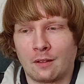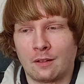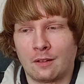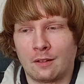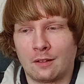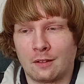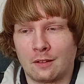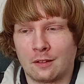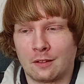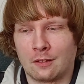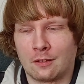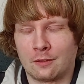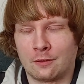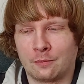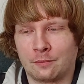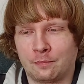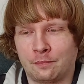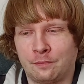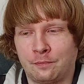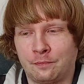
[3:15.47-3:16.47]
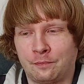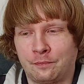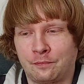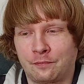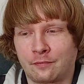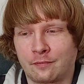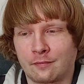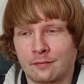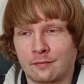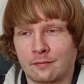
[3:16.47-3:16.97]
And then
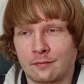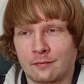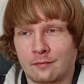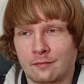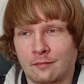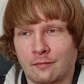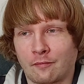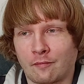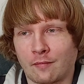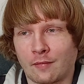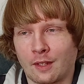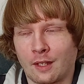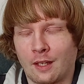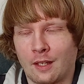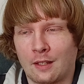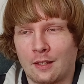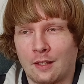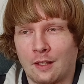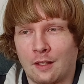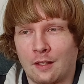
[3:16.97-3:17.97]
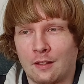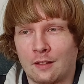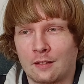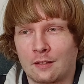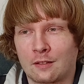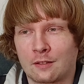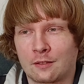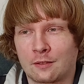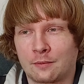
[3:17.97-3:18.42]
at the end,